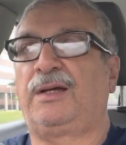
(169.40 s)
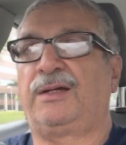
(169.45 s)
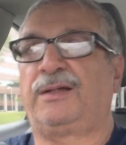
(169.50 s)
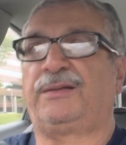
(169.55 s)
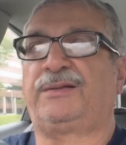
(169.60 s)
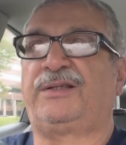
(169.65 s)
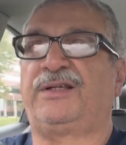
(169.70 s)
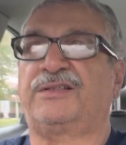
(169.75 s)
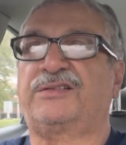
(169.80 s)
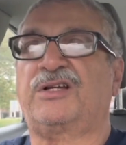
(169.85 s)

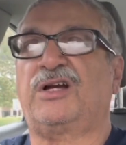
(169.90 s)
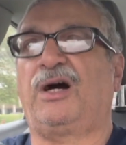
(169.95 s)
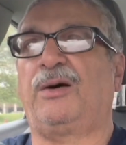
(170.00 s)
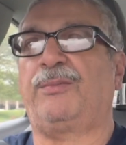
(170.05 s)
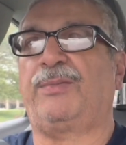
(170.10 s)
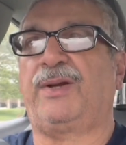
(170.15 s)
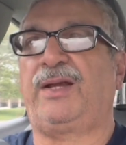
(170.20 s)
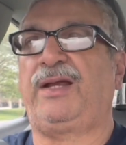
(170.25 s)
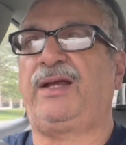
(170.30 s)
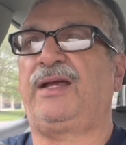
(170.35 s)
This
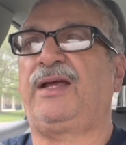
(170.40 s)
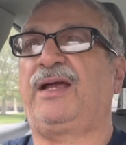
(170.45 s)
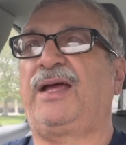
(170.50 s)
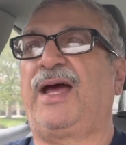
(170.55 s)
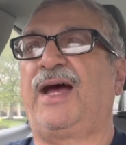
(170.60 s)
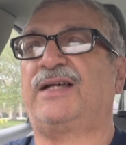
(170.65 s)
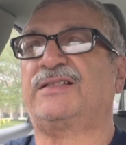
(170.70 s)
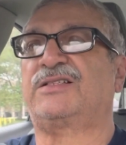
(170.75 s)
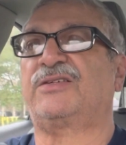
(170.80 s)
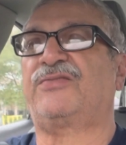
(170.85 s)
company
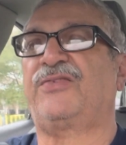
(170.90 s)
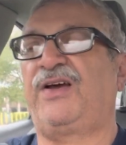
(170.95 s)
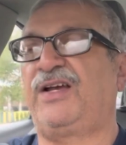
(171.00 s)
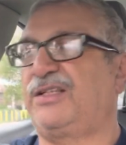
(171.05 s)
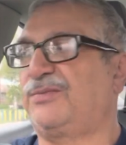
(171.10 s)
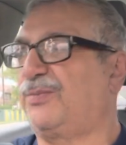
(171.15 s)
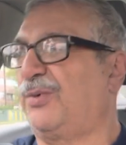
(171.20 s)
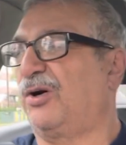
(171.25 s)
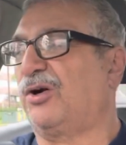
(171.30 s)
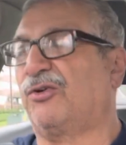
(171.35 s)
has a
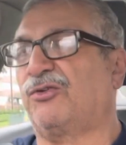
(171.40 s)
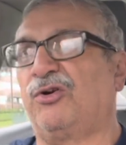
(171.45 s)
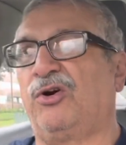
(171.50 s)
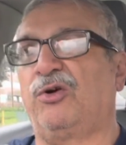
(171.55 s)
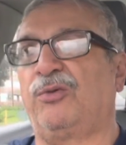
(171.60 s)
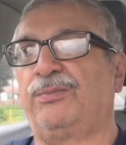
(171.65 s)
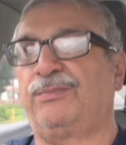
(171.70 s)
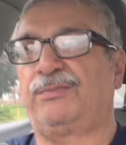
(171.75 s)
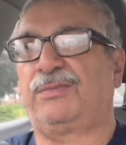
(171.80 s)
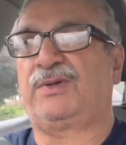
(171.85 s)
Facebook
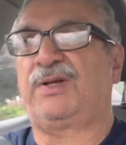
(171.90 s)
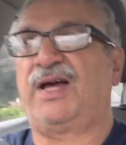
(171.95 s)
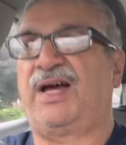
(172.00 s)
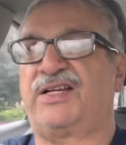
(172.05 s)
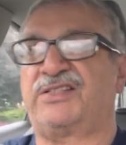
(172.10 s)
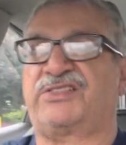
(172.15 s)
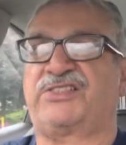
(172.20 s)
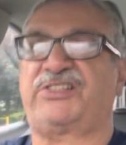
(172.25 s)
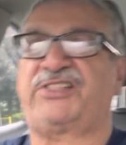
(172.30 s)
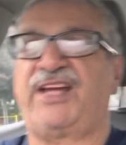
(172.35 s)
group,
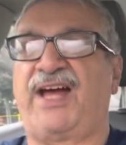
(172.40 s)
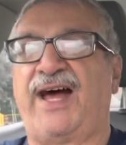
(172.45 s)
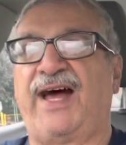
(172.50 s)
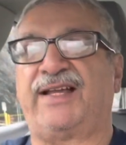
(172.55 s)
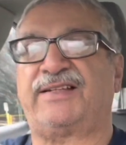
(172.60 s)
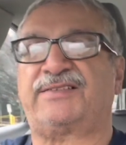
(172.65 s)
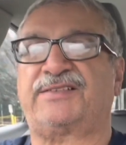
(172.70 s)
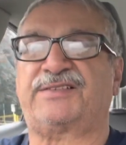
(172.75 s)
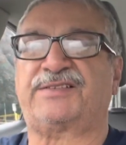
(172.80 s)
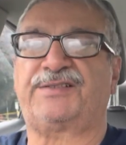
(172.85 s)
has
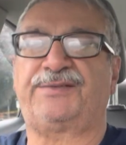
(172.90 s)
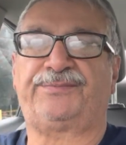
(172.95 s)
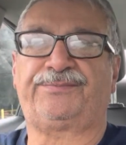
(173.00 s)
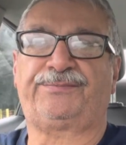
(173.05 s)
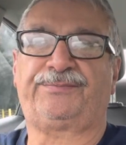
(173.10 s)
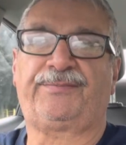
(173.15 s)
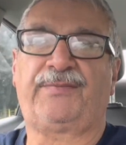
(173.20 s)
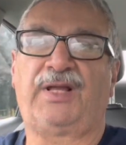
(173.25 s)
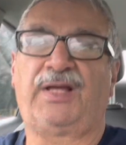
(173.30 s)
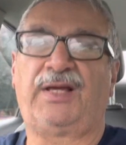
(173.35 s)
chats,
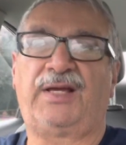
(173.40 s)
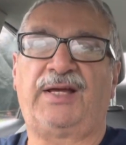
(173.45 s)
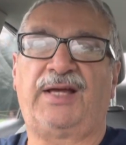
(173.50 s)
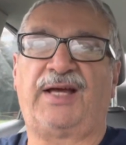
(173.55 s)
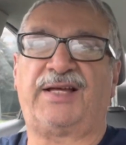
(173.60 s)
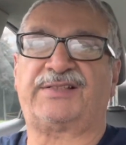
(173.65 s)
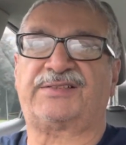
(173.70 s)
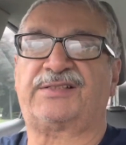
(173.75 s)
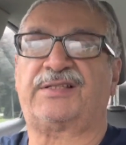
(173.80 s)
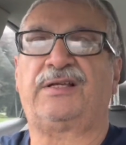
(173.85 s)

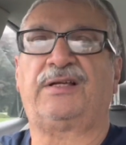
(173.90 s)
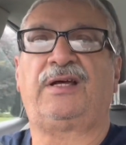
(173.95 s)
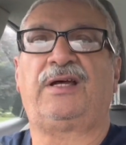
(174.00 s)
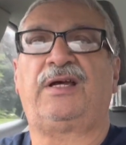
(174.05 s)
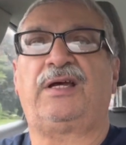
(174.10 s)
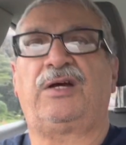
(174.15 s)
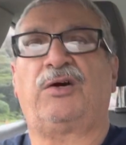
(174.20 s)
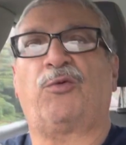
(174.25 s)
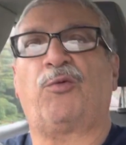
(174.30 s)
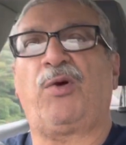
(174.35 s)
has
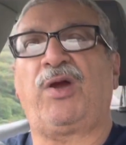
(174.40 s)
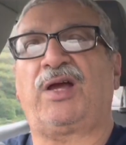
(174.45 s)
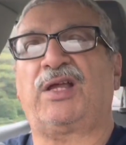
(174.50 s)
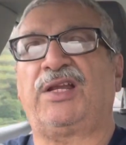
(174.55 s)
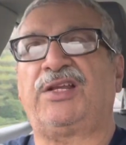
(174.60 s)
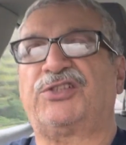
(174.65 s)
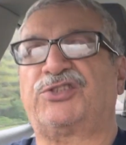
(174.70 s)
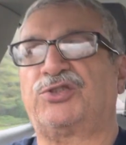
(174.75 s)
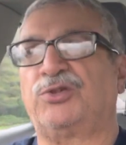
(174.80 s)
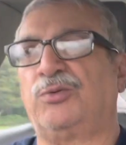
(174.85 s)

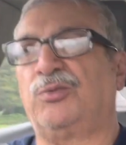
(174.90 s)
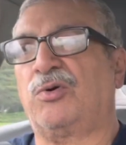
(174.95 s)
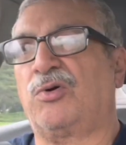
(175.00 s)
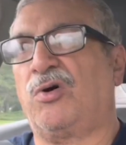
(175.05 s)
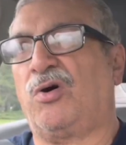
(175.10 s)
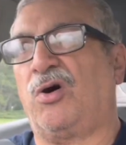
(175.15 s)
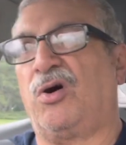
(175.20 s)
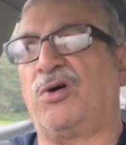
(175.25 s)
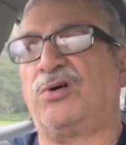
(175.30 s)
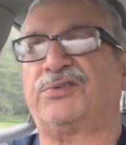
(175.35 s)
weekly Zoom
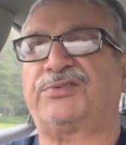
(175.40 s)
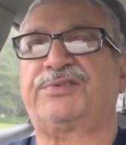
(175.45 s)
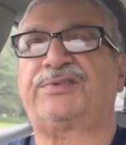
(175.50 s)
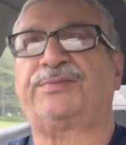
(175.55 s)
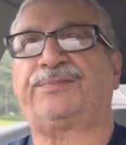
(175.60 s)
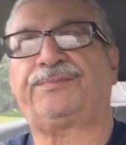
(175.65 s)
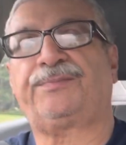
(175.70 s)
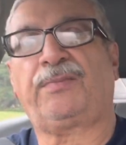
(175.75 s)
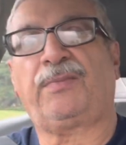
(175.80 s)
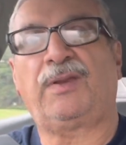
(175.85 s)
calls.
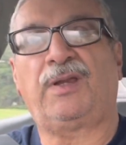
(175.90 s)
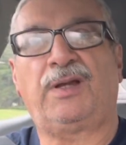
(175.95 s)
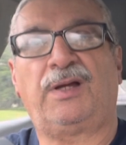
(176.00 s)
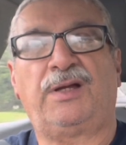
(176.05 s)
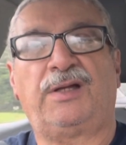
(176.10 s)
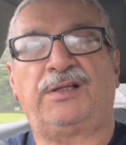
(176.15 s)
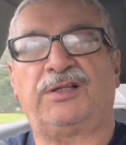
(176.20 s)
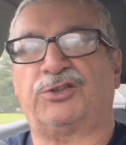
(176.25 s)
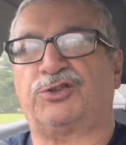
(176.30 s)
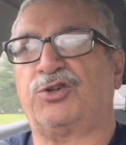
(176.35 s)

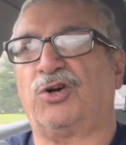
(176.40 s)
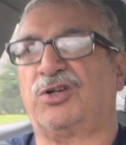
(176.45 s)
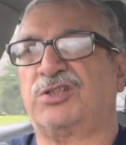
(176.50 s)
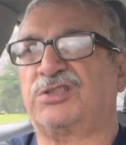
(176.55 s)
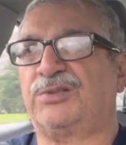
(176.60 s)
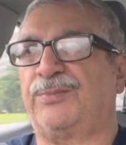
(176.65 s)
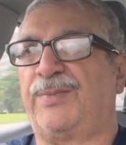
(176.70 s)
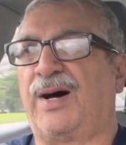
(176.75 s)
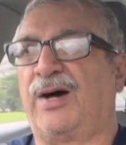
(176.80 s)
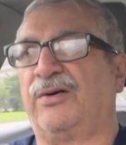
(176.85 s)
It talks
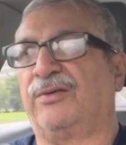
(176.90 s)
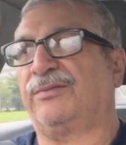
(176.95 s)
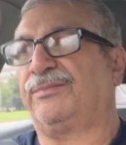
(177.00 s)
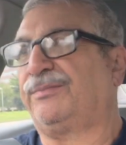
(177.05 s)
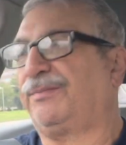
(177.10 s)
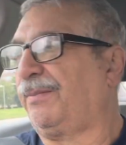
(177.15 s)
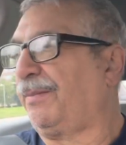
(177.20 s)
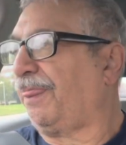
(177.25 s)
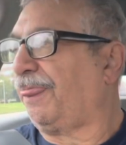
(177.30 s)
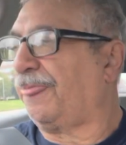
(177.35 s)
about
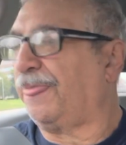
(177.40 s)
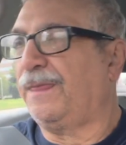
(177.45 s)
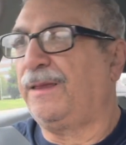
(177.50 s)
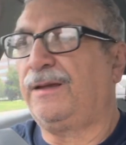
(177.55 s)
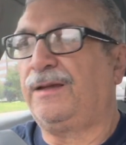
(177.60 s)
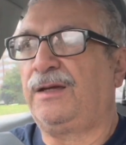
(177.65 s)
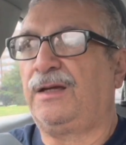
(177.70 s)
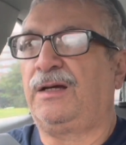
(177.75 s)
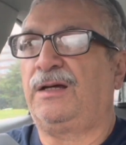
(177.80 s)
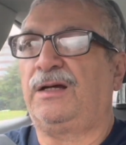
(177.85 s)

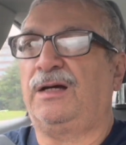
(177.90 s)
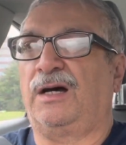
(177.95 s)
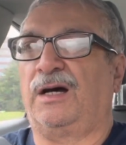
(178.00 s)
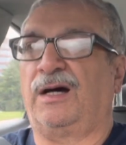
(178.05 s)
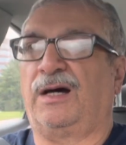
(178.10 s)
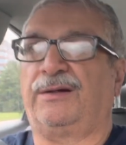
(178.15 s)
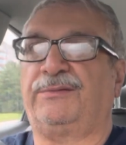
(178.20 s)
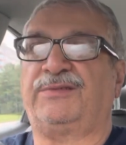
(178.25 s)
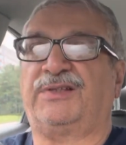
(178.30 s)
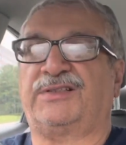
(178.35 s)

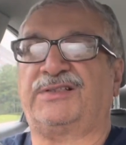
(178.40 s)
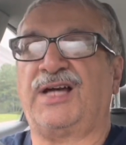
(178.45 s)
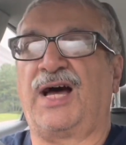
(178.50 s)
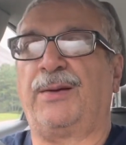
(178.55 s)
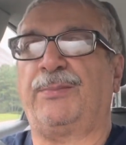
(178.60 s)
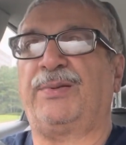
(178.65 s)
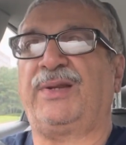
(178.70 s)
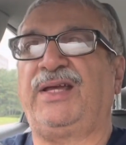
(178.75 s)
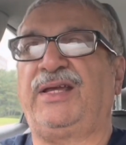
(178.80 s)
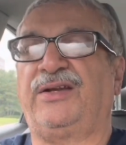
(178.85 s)
the
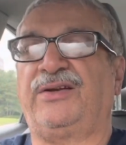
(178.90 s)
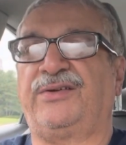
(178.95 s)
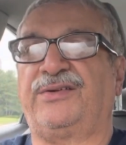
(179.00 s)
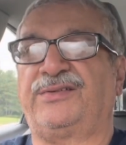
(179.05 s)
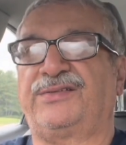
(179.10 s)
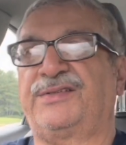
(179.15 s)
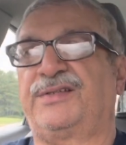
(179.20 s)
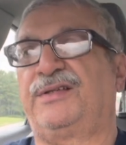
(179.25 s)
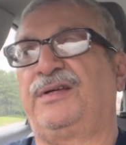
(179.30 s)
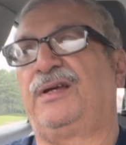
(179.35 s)
top
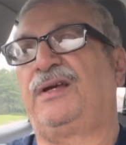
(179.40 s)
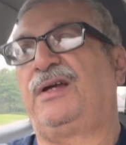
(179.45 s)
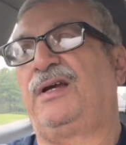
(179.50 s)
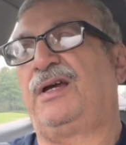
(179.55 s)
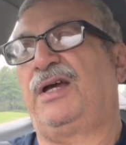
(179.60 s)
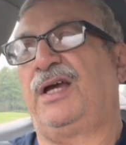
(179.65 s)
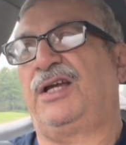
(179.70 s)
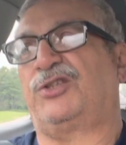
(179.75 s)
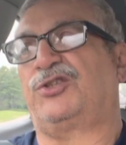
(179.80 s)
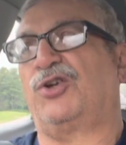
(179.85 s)
leaders.
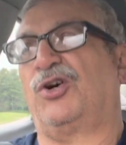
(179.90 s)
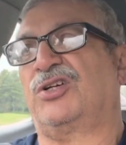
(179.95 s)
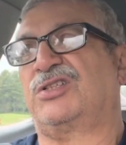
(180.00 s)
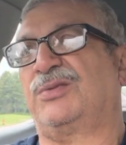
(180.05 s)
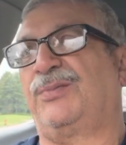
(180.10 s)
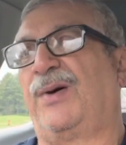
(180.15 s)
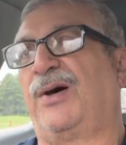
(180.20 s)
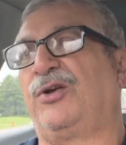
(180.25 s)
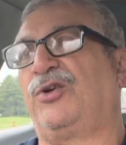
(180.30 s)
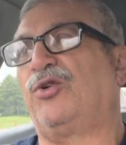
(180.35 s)
It talks
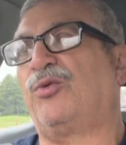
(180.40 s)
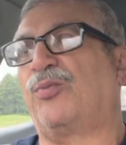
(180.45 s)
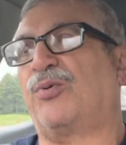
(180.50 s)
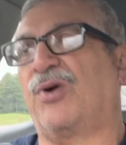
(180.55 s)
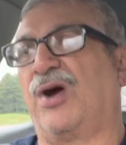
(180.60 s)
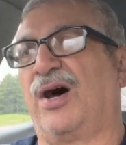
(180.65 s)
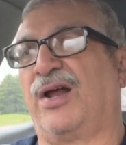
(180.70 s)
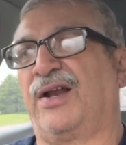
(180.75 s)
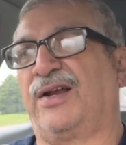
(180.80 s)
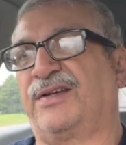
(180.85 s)
about new
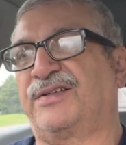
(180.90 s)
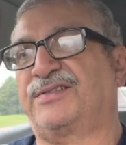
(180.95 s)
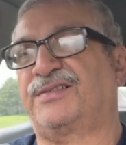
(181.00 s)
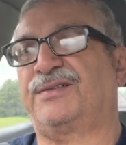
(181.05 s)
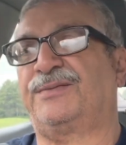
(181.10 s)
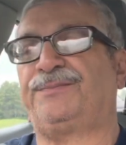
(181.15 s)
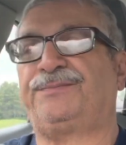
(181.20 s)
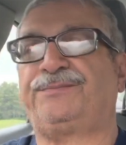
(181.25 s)
products.